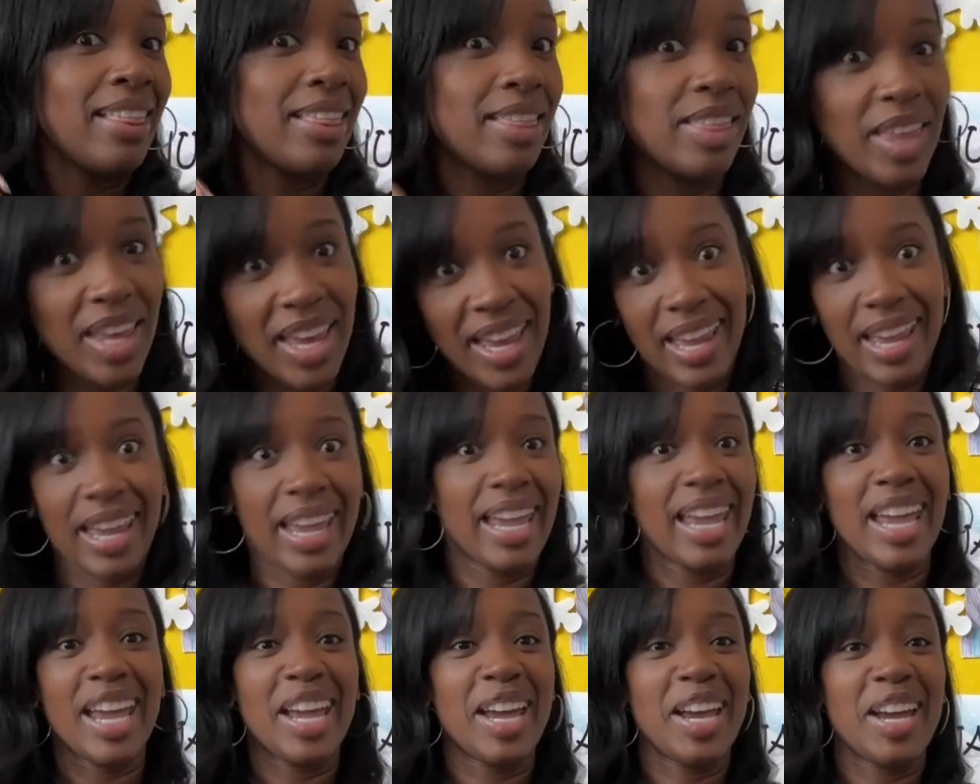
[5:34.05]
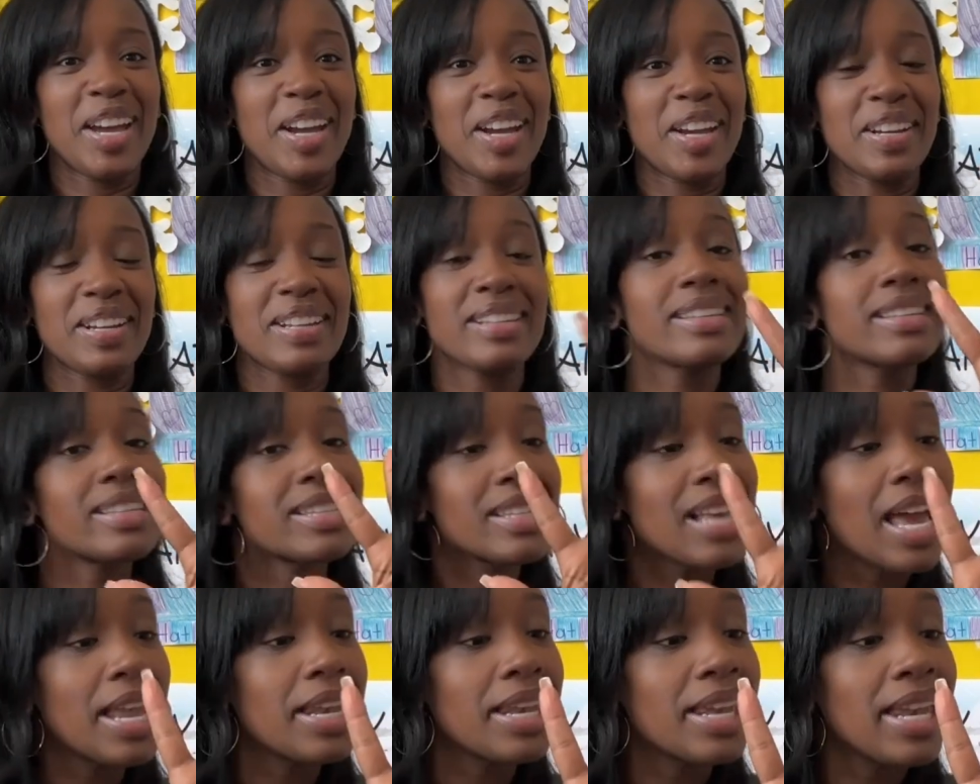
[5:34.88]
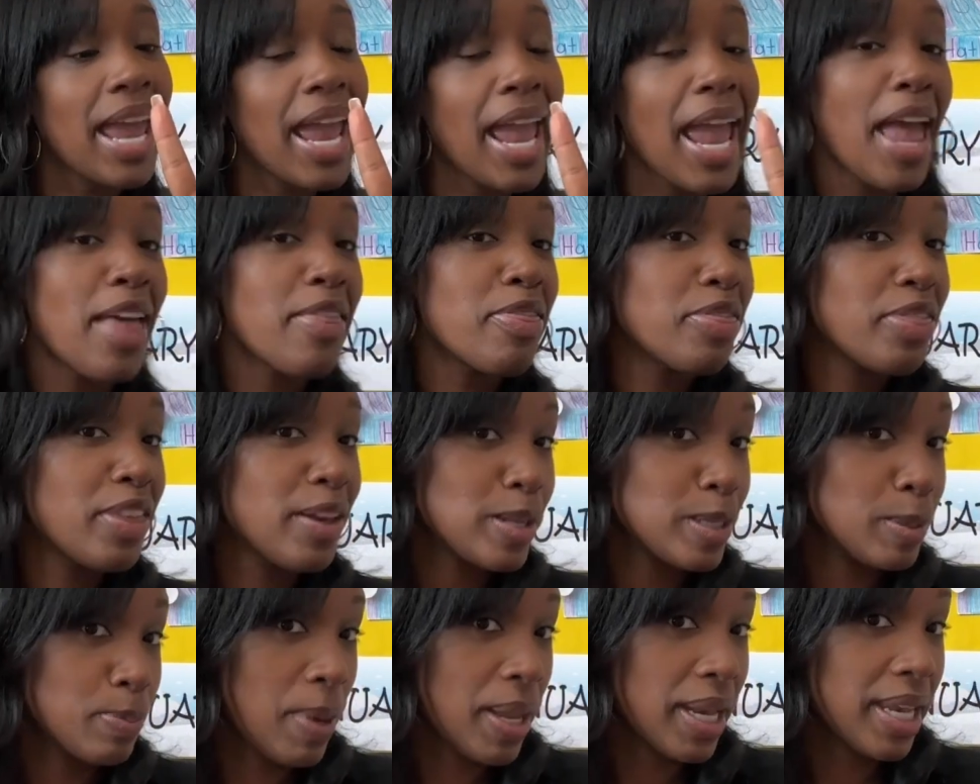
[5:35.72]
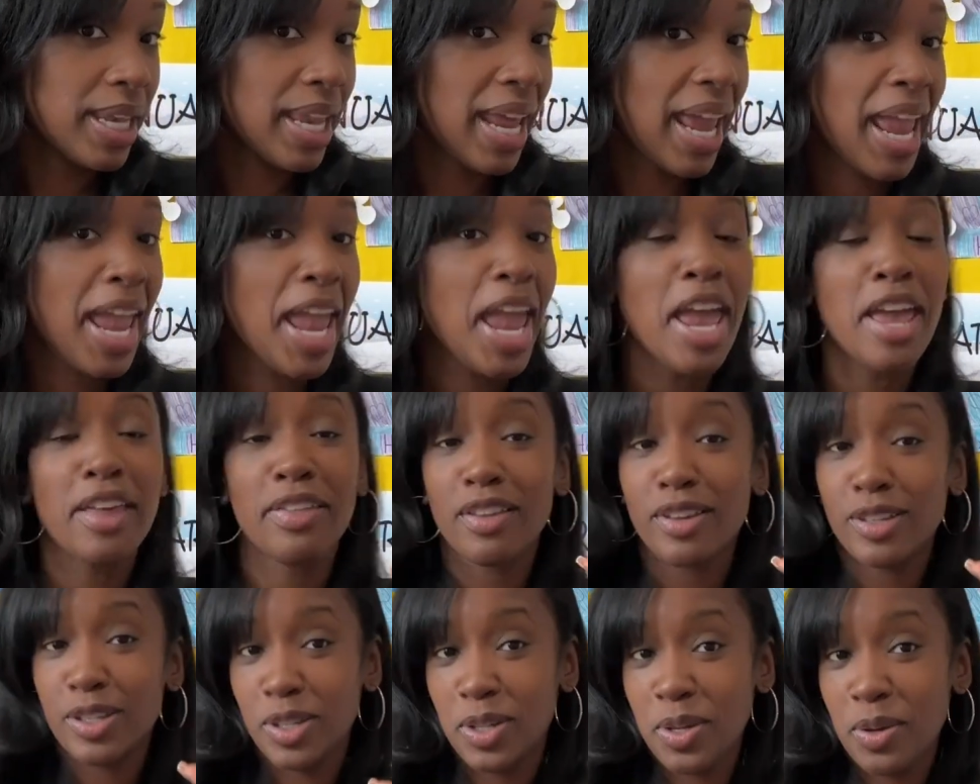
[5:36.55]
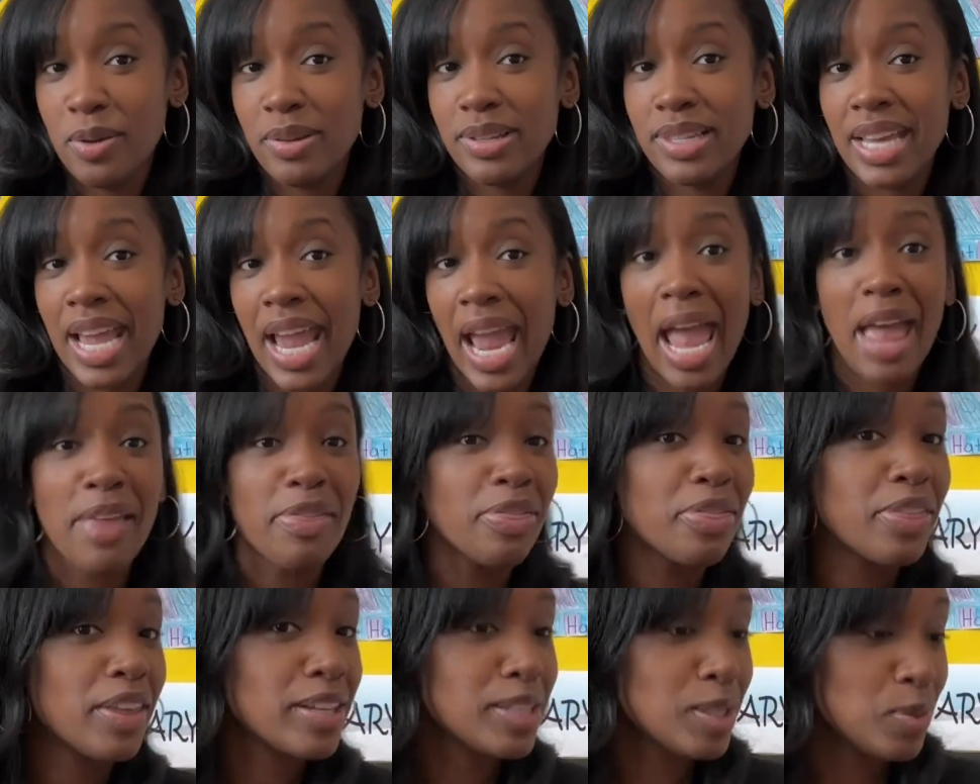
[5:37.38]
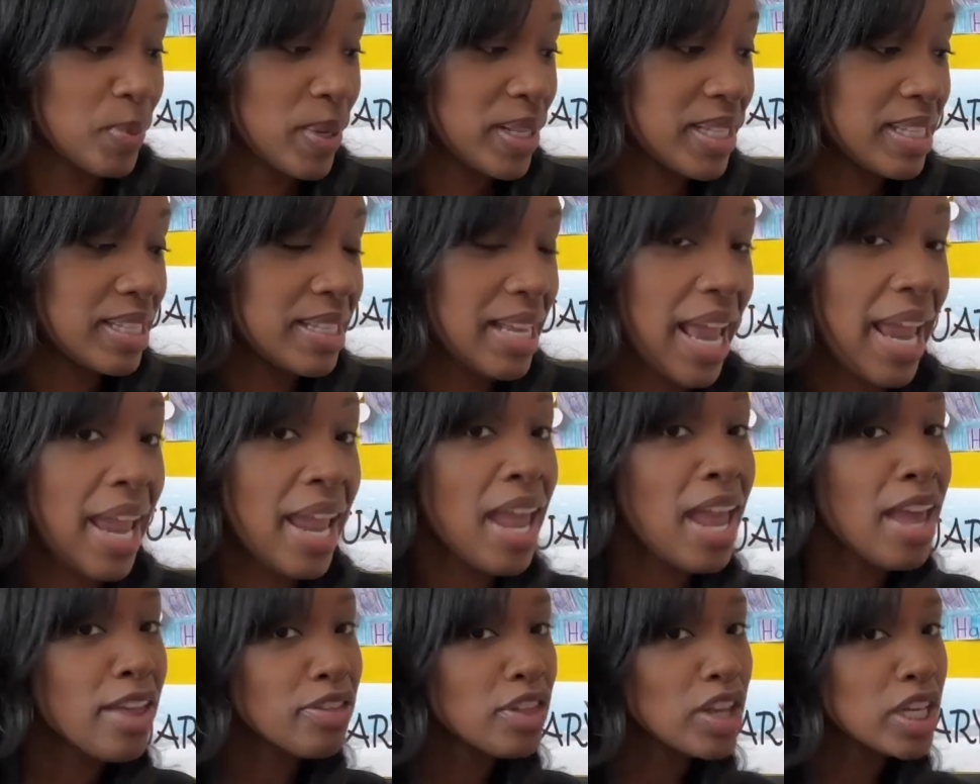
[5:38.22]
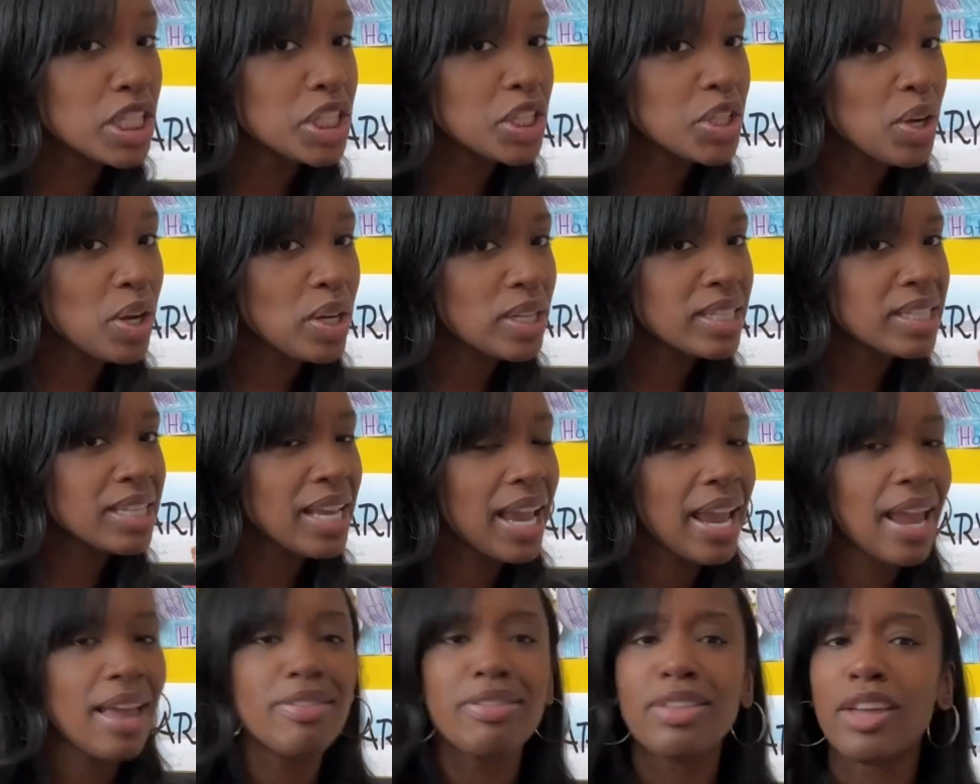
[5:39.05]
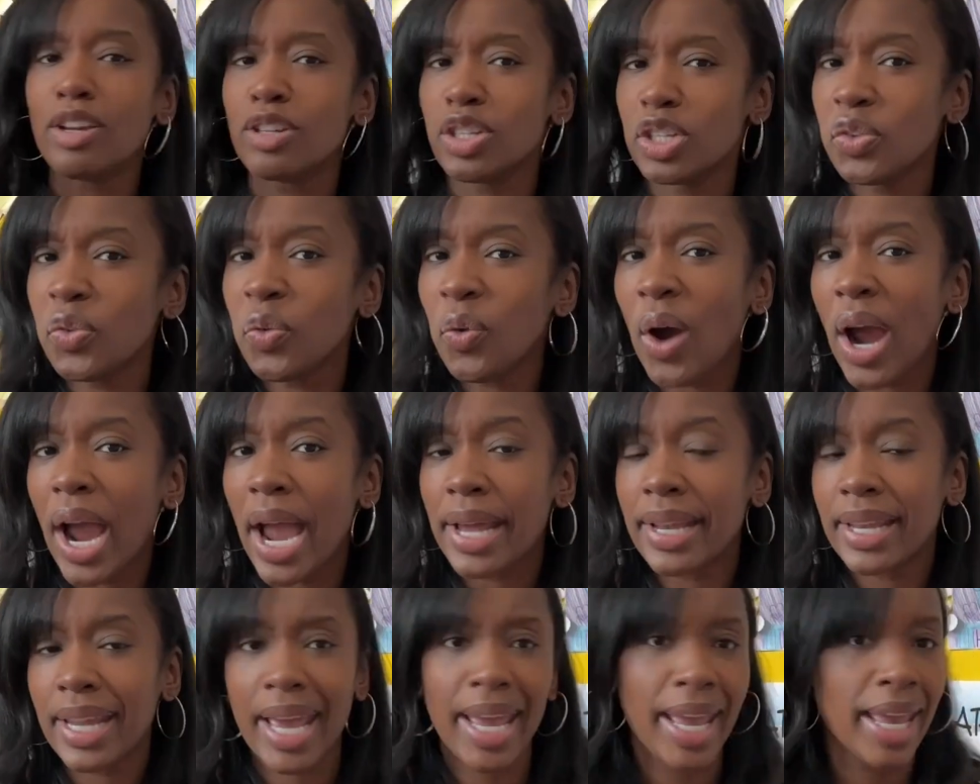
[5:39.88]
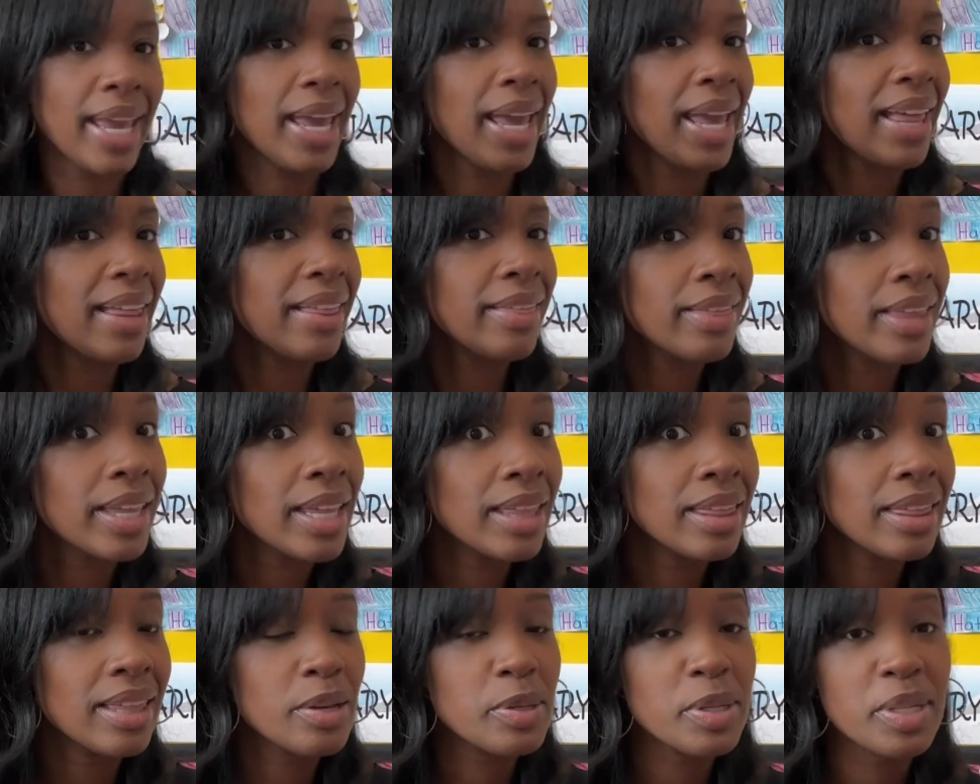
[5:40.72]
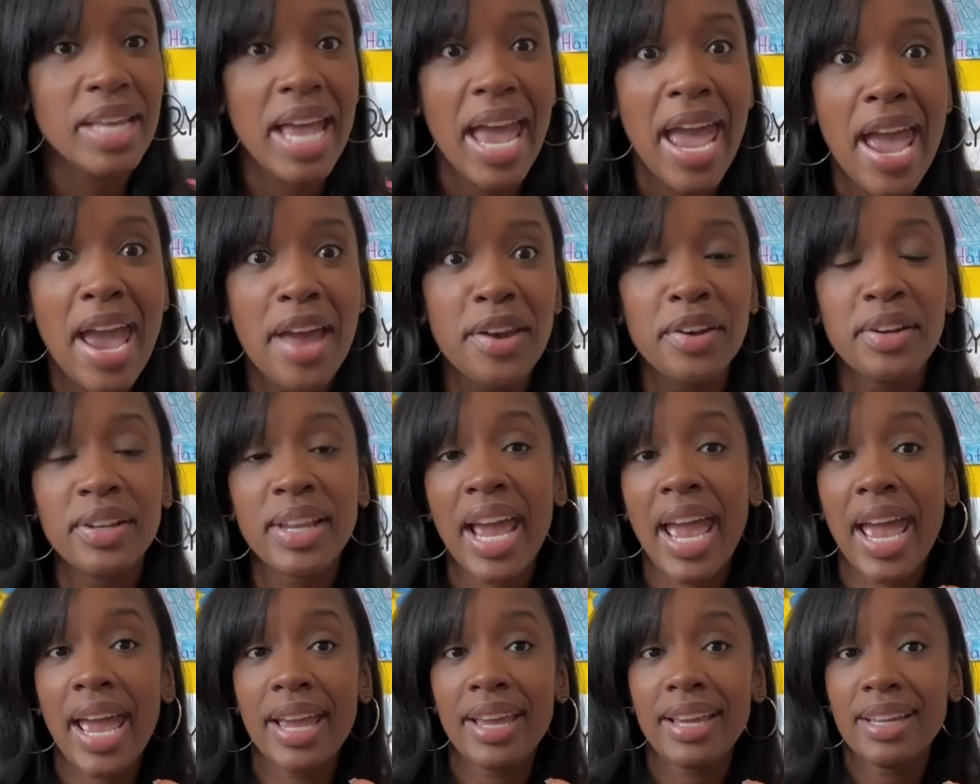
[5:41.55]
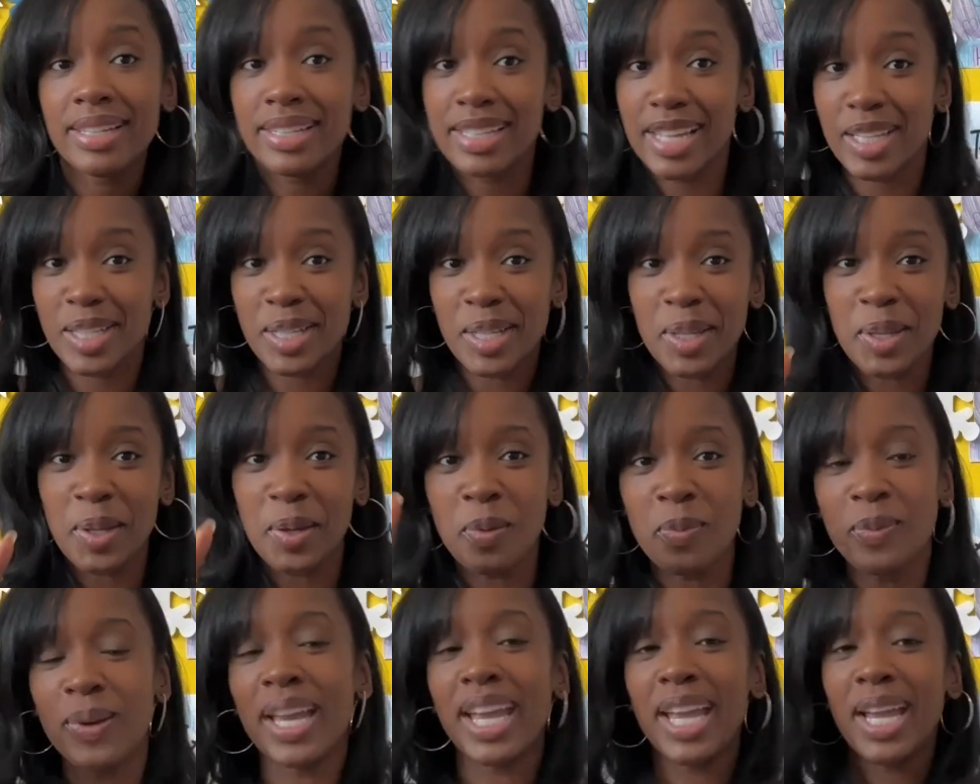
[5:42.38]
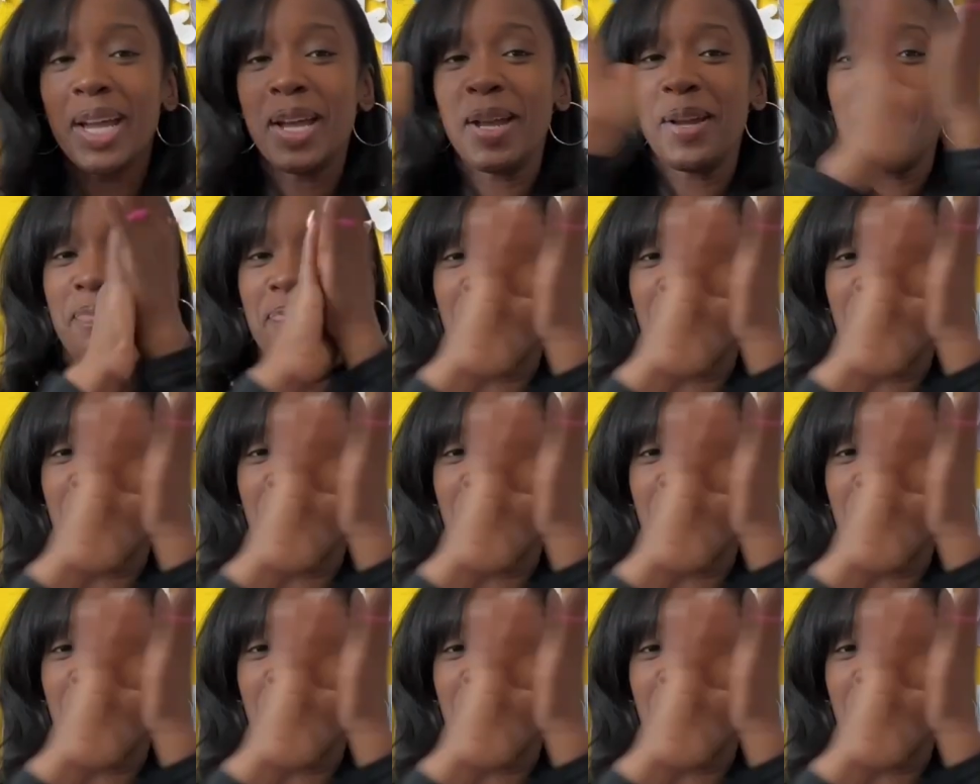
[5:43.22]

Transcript: There's Sunday and there's Monday, there's Tuesday and there's Wednesday, there's Thursday and there's Friday, and then there's Saturday, days of the week,